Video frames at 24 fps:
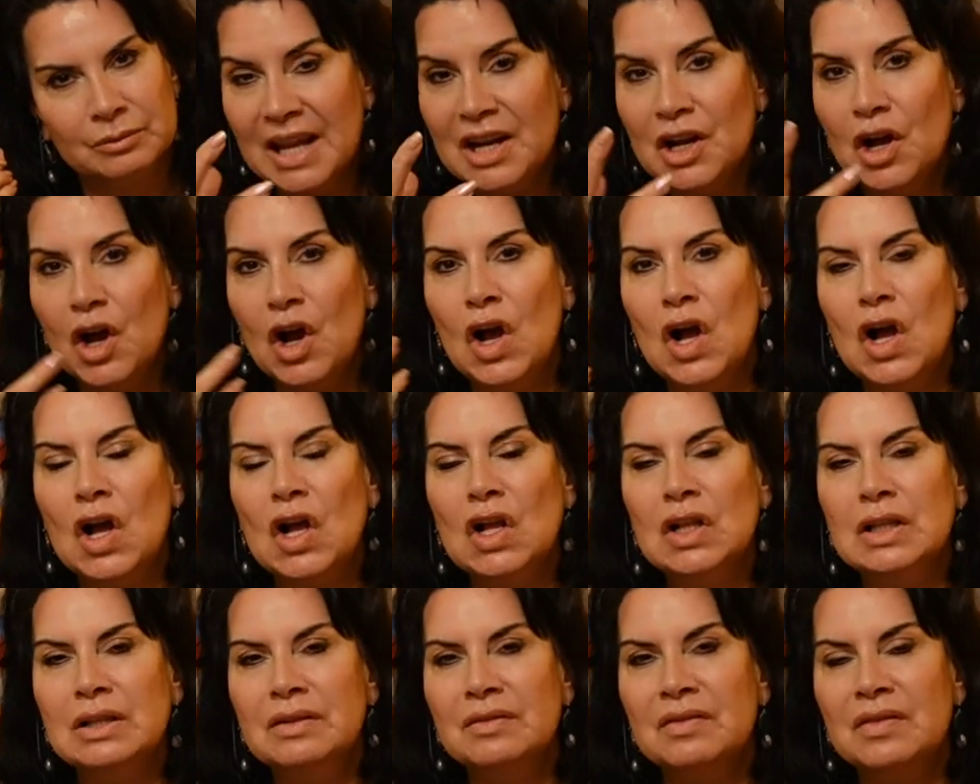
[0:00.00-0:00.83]
and
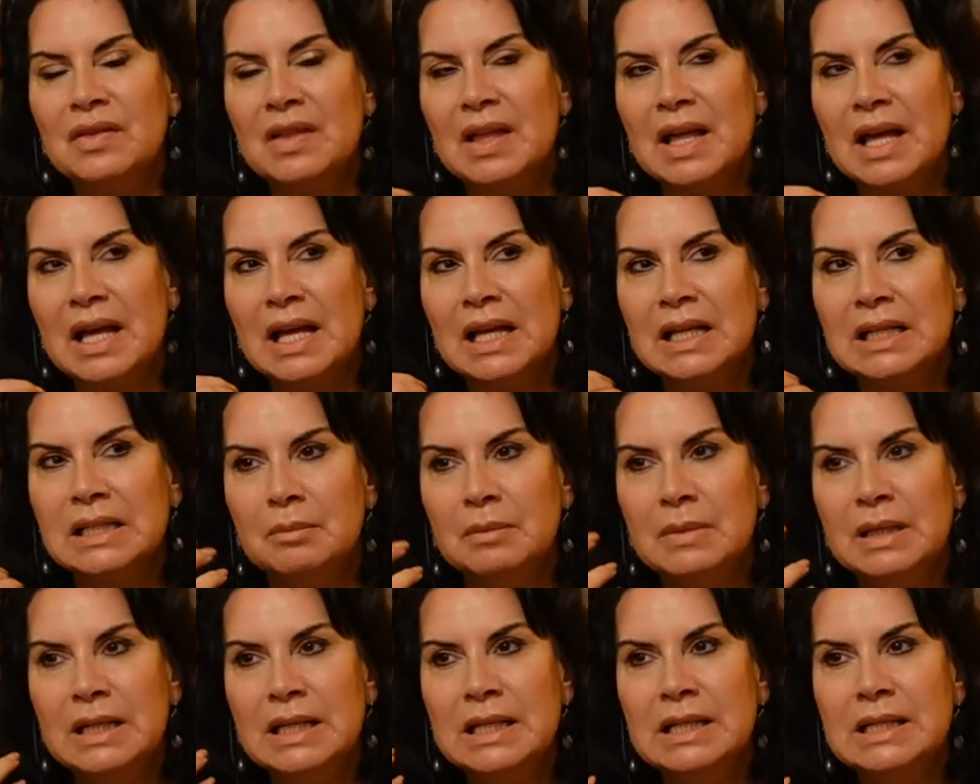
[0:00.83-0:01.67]
all of that
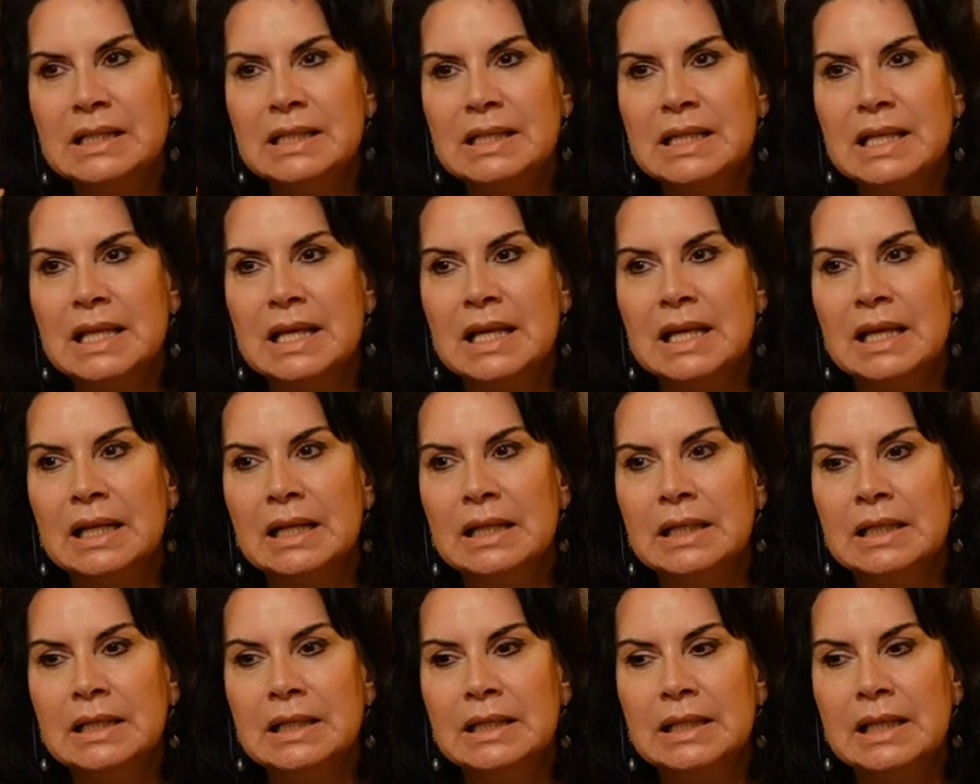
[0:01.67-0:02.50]
means
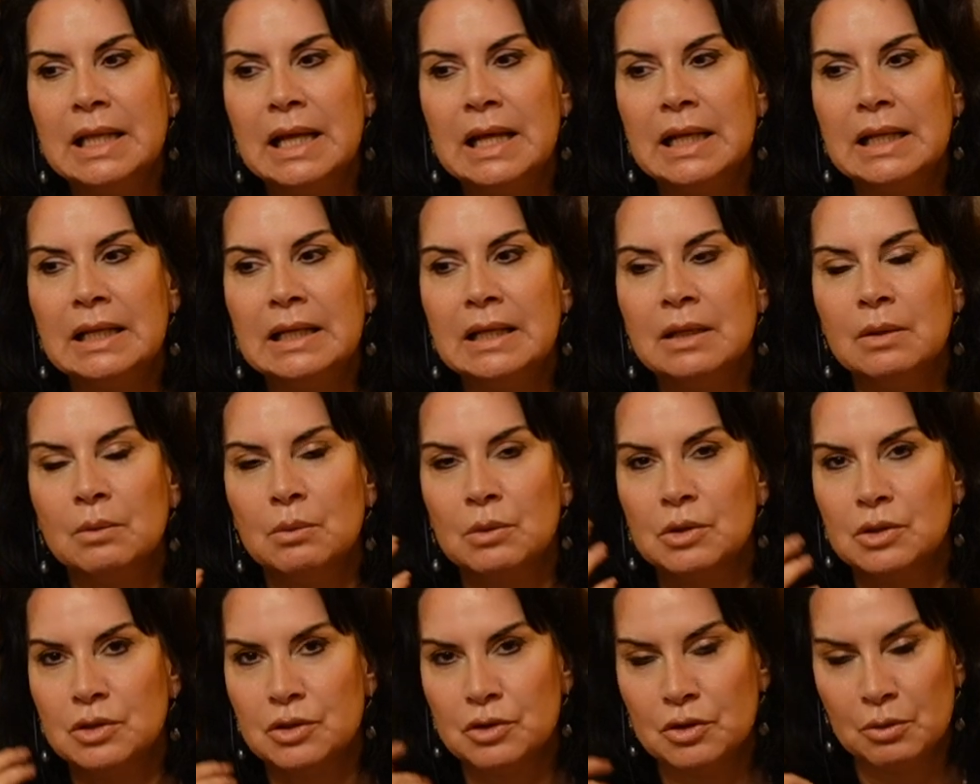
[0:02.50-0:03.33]
then that it
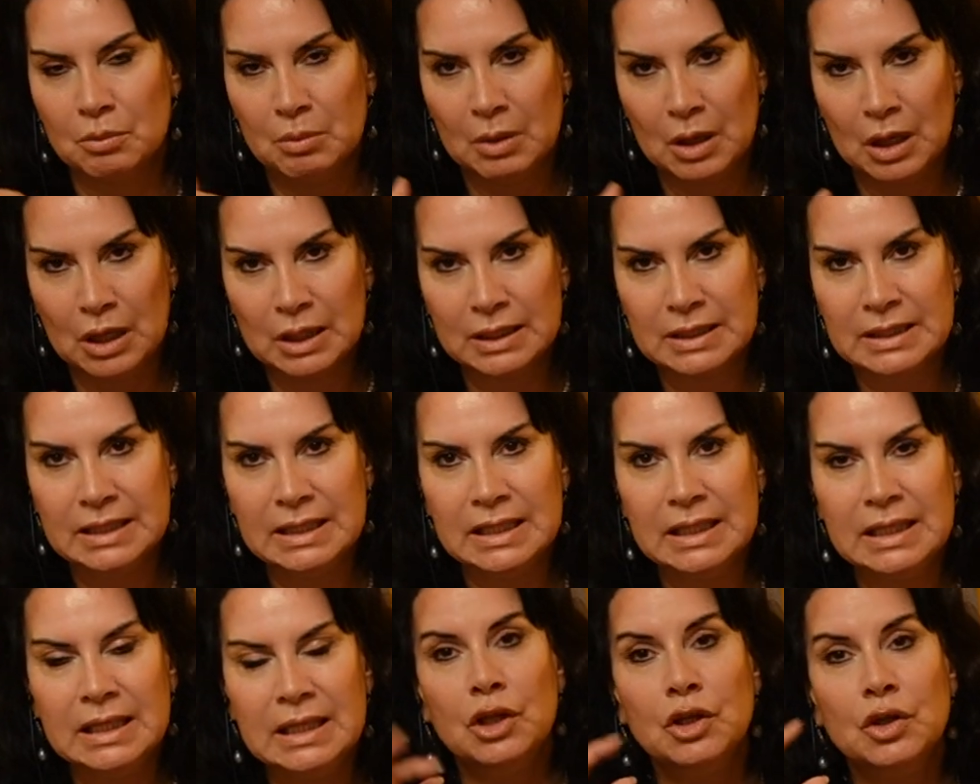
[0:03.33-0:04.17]
was your
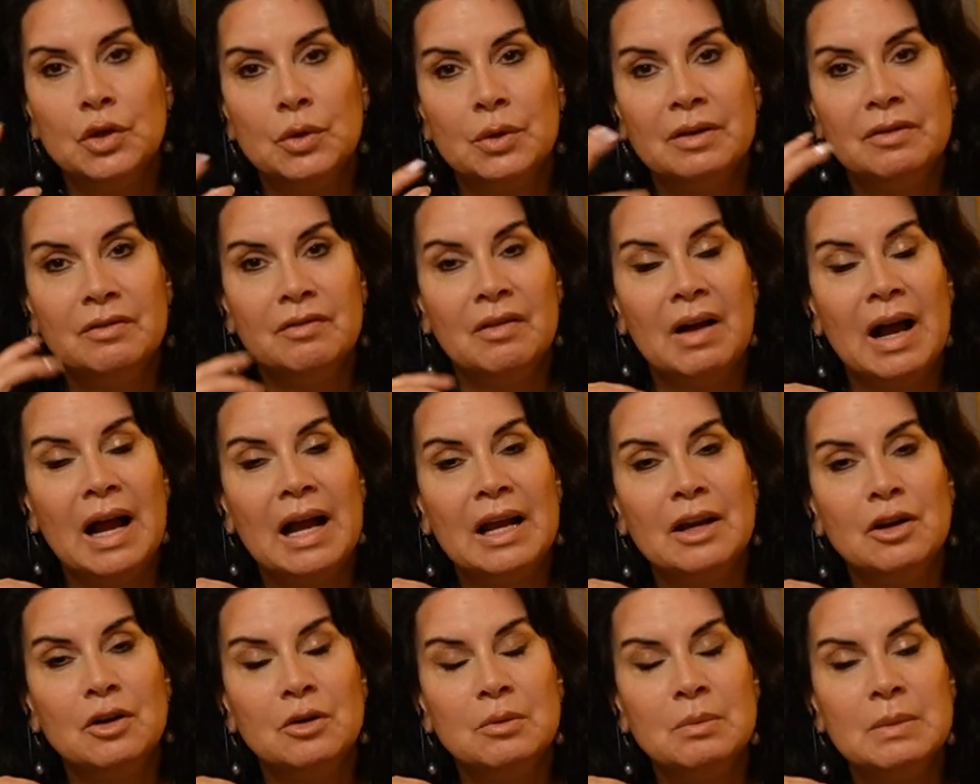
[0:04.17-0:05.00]
body, your
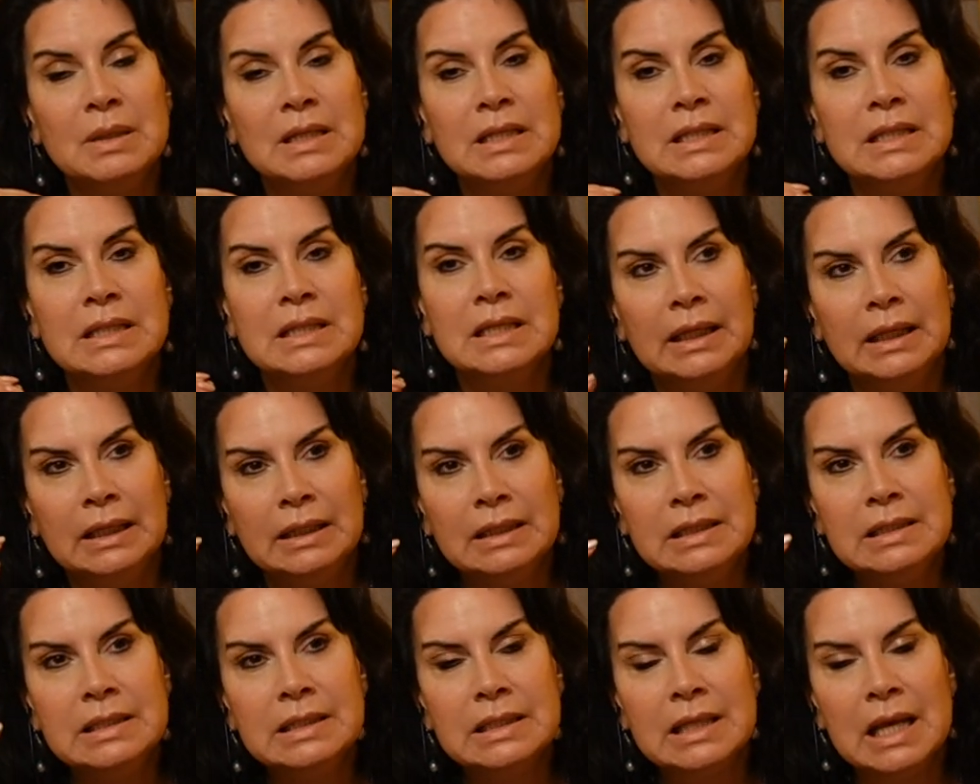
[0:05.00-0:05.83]
environment
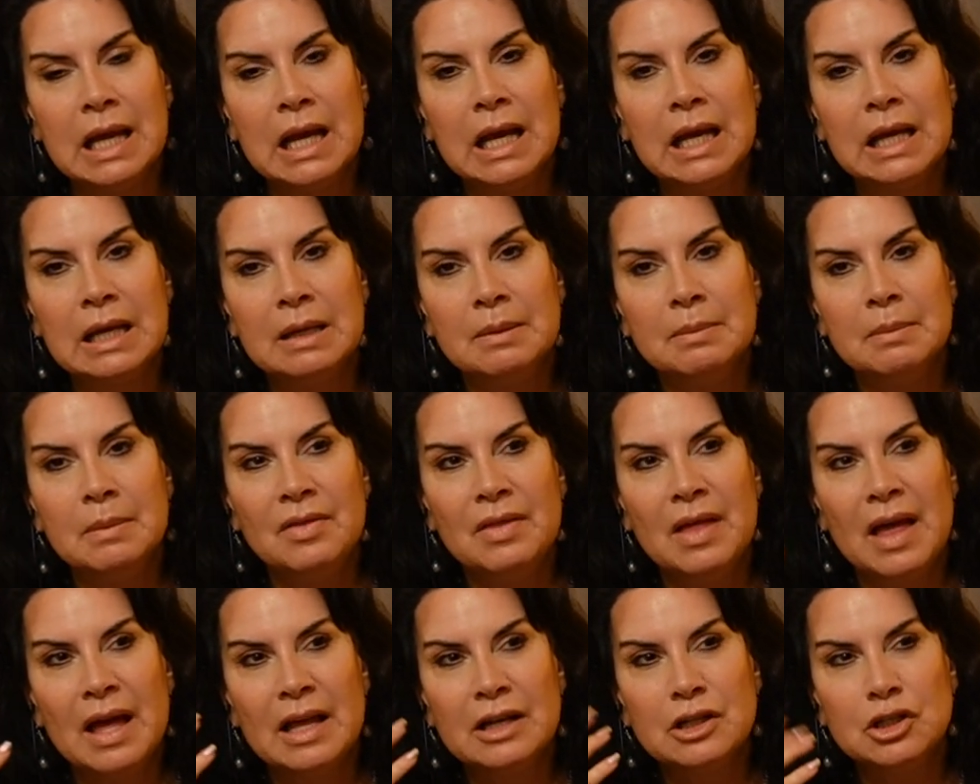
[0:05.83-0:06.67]
in time
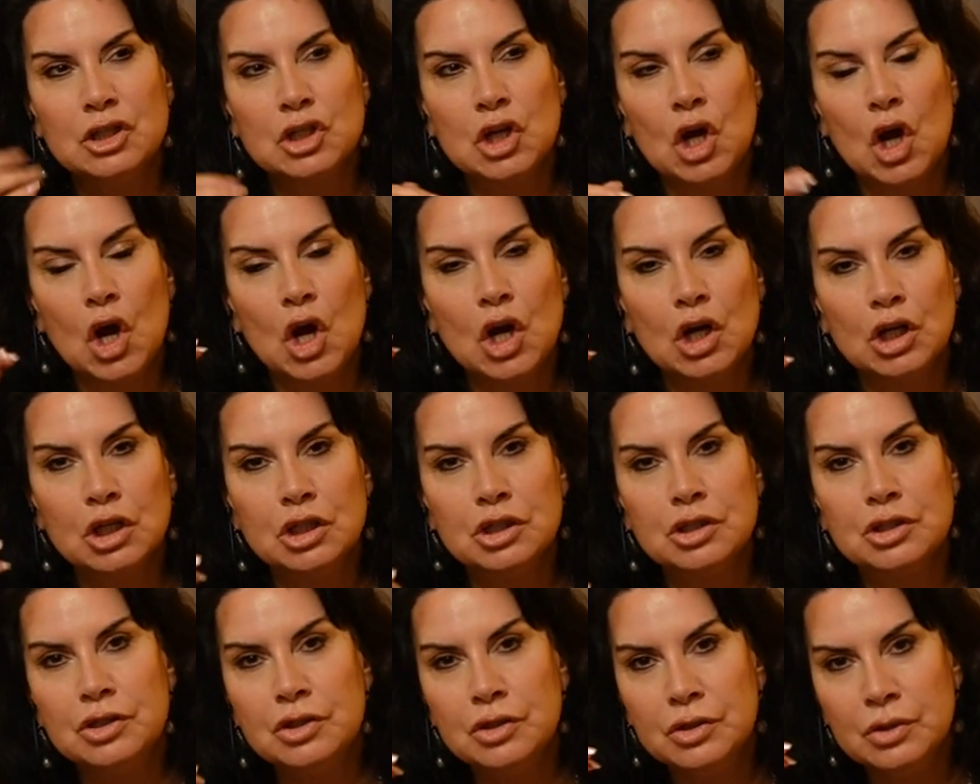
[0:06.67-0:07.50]
that
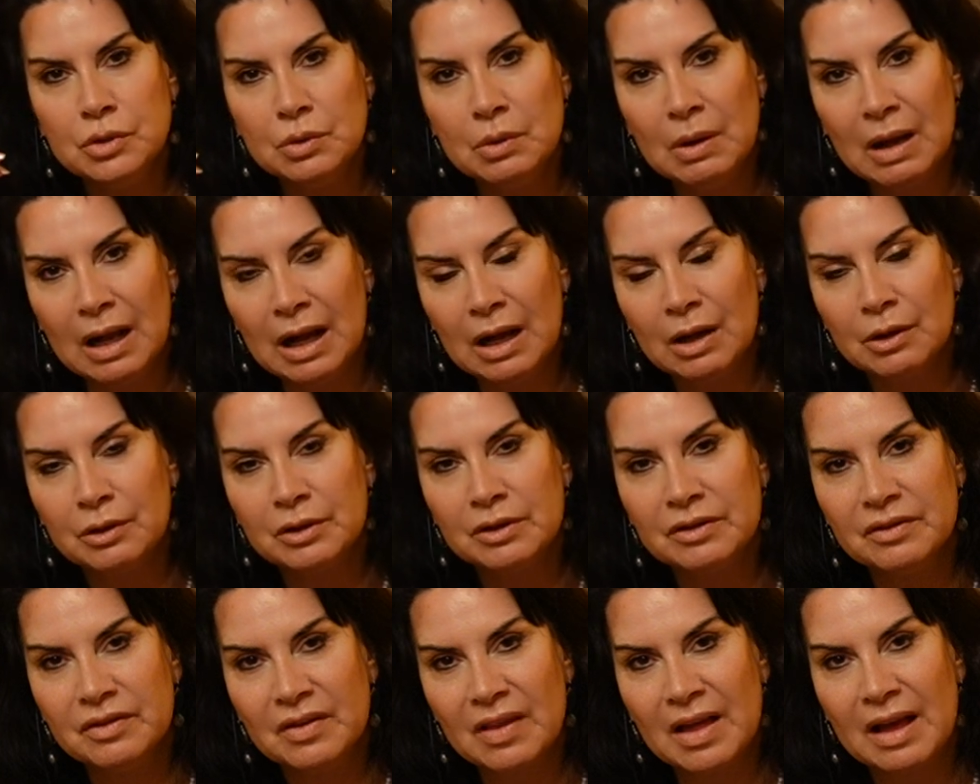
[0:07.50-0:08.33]
talked you out
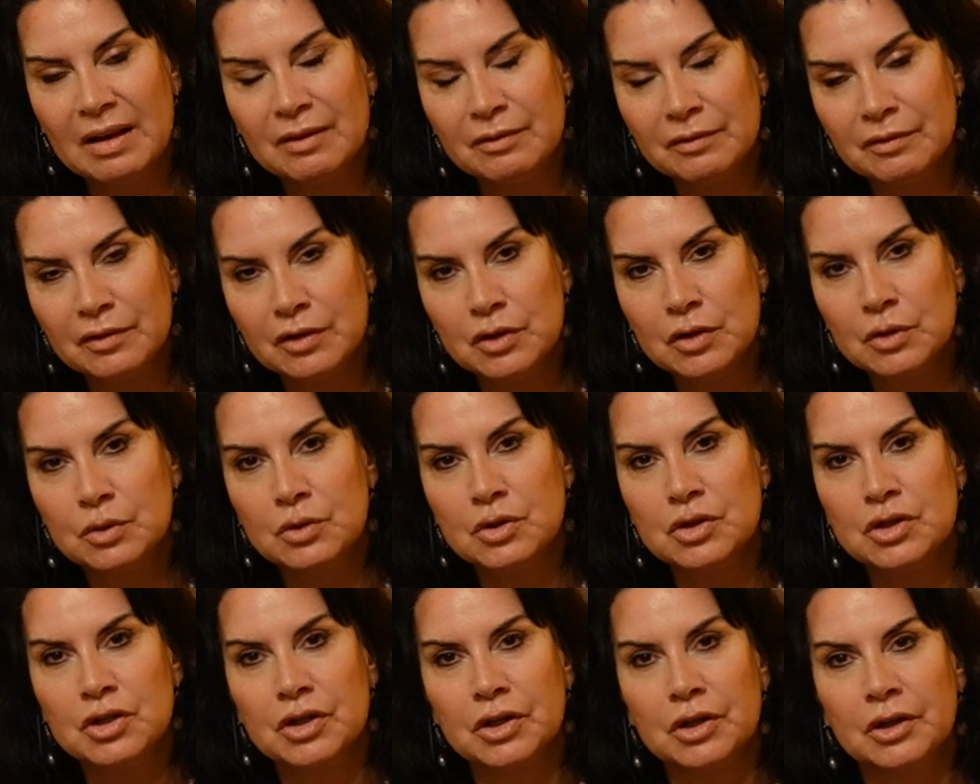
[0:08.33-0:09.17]
of that
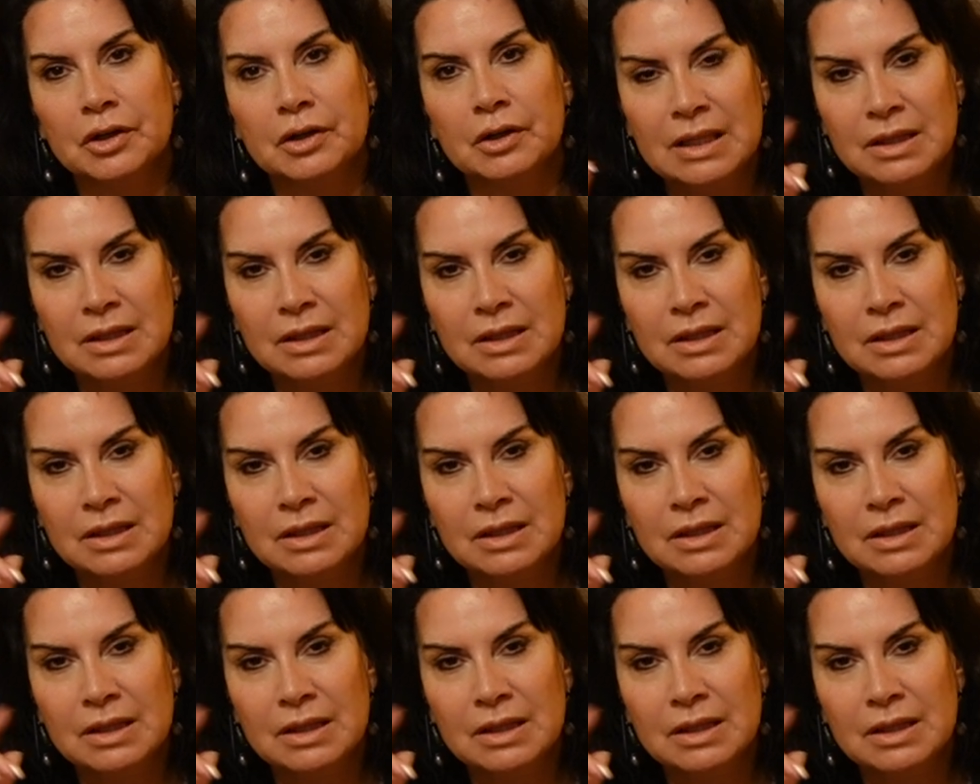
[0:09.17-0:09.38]
future.